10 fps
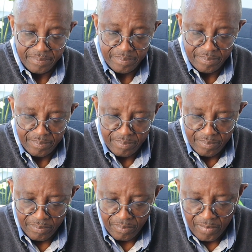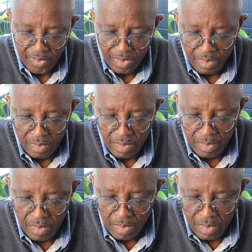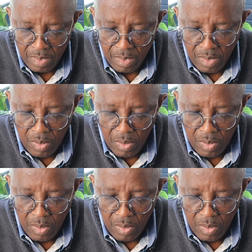[no speech]